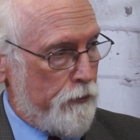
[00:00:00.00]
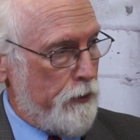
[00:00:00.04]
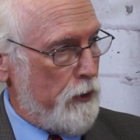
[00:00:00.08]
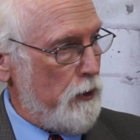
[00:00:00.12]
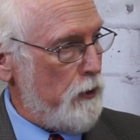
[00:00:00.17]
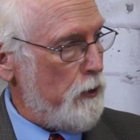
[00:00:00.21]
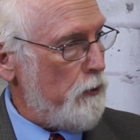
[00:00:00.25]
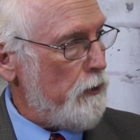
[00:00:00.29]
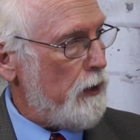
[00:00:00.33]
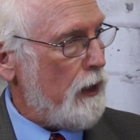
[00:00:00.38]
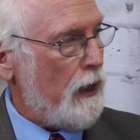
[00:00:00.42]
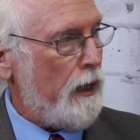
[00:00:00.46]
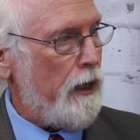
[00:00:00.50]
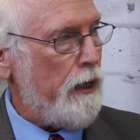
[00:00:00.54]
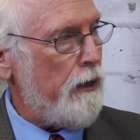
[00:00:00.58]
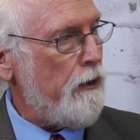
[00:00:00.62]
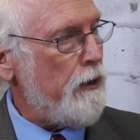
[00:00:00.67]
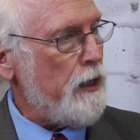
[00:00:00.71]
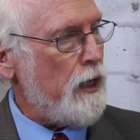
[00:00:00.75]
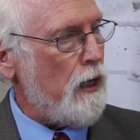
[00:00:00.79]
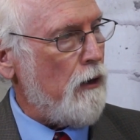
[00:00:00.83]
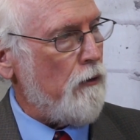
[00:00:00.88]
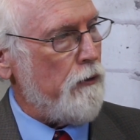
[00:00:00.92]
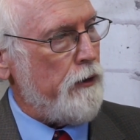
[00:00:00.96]
you and Larry,
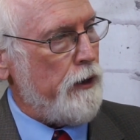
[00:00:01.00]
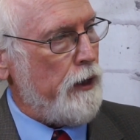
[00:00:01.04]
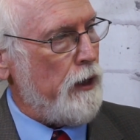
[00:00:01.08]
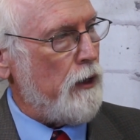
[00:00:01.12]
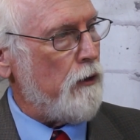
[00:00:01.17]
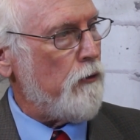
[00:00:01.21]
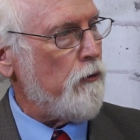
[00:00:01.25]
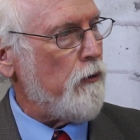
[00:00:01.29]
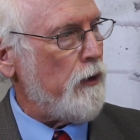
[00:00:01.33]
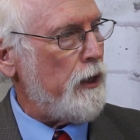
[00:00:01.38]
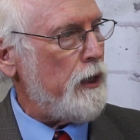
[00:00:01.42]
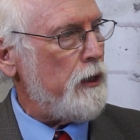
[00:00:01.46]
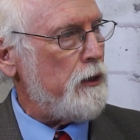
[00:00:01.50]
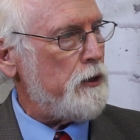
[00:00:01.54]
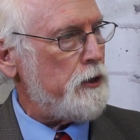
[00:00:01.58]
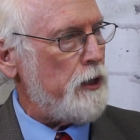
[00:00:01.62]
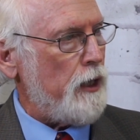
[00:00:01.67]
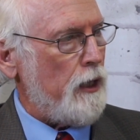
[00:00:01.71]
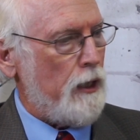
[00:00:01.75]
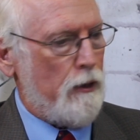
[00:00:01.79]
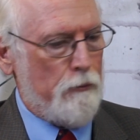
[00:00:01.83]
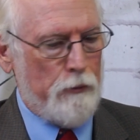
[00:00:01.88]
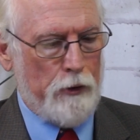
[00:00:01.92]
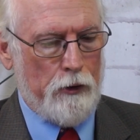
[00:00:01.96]
y'all did a great
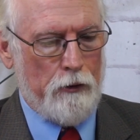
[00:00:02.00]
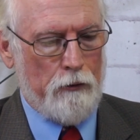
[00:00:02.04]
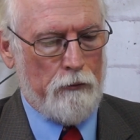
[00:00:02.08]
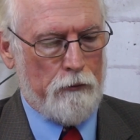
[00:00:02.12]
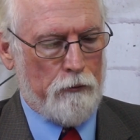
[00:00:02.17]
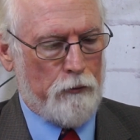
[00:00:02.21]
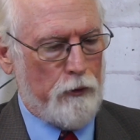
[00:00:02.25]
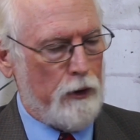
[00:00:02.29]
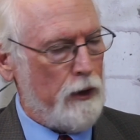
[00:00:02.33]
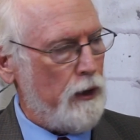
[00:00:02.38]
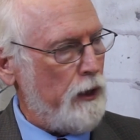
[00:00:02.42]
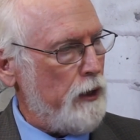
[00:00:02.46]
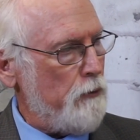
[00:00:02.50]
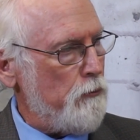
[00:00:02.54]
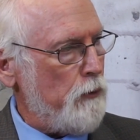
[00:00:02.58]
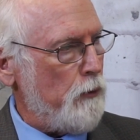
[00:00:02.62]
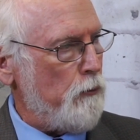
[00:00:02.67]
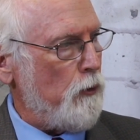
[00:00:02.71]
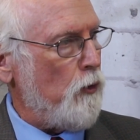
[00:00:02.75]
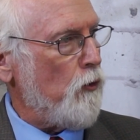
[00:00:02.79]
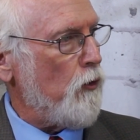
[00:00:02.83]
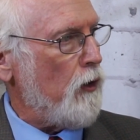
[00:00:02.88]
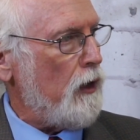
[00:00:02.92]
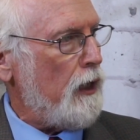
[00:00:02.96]
job on really
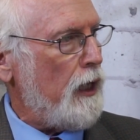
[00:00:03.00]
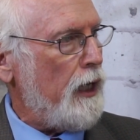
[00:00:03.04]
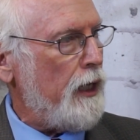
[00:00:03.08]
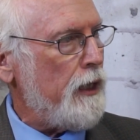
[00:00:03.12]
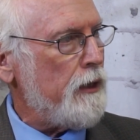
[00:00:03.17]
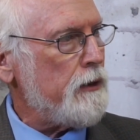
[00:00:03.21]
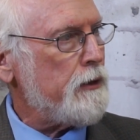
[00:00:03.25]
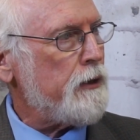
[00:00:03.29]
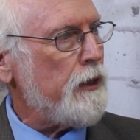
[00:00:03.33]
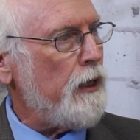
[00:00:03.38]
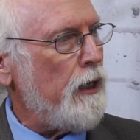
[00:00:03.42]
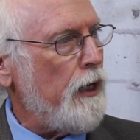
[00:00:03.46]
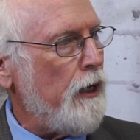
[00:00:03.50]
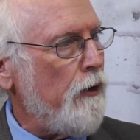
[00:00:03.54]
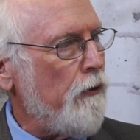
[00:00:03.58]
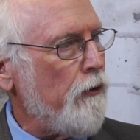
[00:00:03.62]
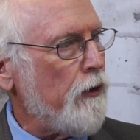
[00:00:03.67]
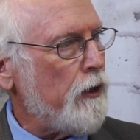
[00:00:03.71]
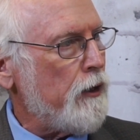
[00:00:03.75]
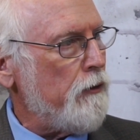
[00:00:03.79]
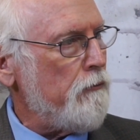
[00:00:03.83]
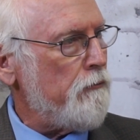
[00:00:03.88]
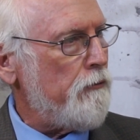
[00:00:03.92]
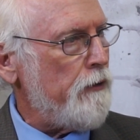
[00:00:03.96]
memorializing our
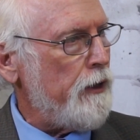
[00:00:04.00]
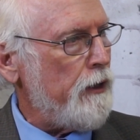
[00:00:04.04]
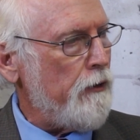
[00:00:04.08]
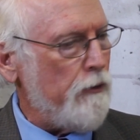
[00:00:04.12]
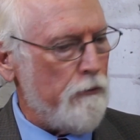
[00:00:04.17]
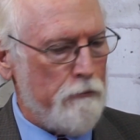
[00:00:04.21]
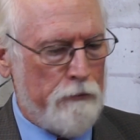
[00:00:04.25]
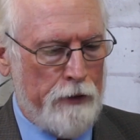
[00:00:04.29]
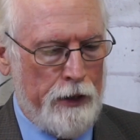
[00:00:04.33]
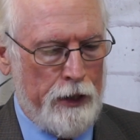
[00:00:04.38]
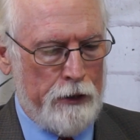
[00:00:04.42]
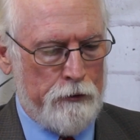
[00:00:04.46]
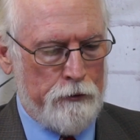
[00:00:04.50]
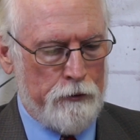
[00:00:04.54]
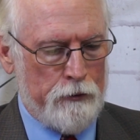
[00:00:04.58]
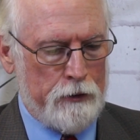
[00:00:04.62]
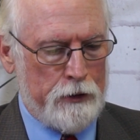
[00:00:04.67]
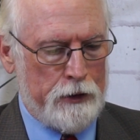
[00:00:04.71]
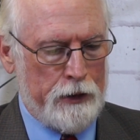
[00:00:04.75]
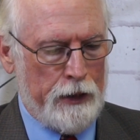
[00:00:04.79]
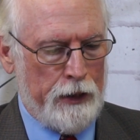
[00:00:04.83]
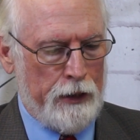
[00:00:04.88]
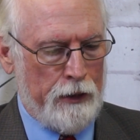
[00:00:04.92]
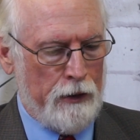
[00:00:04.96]
Confederate veterans,
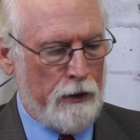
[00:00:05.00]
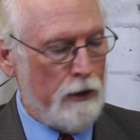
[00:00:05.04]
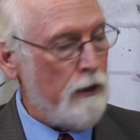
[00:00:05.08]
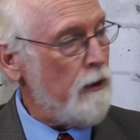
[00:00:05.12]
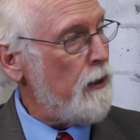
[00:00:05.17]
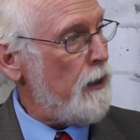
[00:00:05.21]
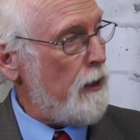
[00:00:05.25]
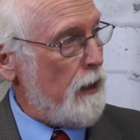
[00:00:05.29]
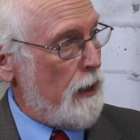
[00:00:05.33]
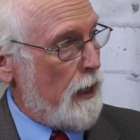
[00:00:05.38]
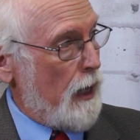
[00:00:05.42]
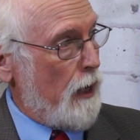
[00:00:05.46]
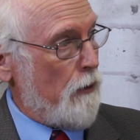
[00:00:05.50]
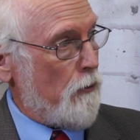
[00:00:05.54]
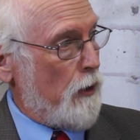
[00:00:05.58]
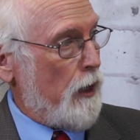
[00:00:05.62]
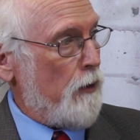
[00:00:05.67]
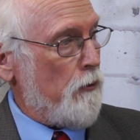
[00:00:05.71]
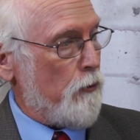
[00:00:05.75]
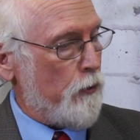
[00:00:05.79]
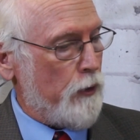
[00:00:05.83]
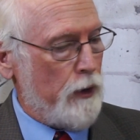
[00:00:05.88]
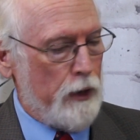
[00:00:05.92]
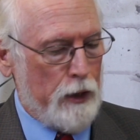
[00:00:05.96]
and I
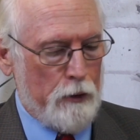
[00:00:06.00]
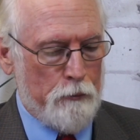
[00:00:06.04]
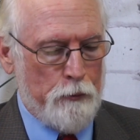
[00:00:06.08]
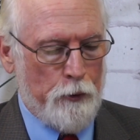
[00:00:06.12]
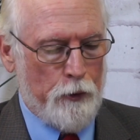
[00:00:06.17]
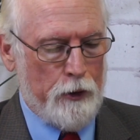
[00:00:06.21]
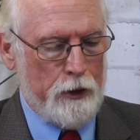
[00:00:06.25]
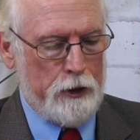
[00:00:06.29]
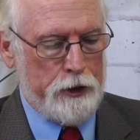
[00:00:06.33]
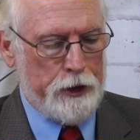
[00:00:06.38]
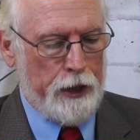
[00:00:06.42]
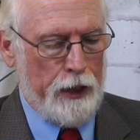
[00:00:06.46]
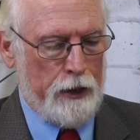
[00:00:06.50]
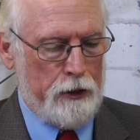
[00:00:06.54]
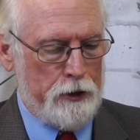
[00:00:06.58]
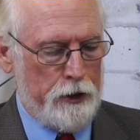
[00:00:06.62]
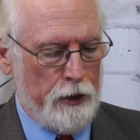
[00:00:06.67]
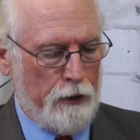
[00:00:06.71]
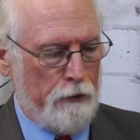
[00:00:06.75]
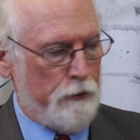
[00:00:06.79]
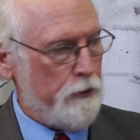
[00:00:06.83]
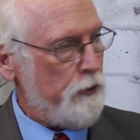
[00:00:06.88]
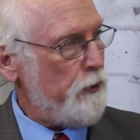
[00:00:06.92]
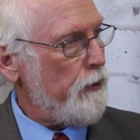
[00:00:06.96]
really appreciate
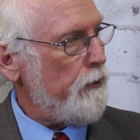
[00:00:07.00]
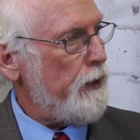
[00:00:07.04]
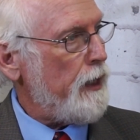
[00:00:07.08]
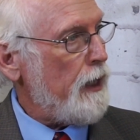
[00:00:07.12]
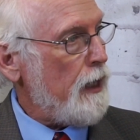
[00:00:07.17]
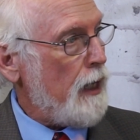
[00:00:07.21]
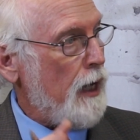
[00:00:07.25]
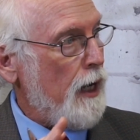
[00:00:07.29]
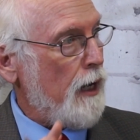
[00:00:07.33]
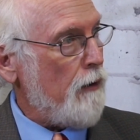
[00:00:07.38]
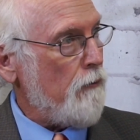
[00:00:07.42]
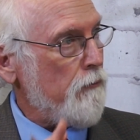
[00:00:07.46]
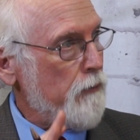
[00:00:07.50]
y'all doing that, and I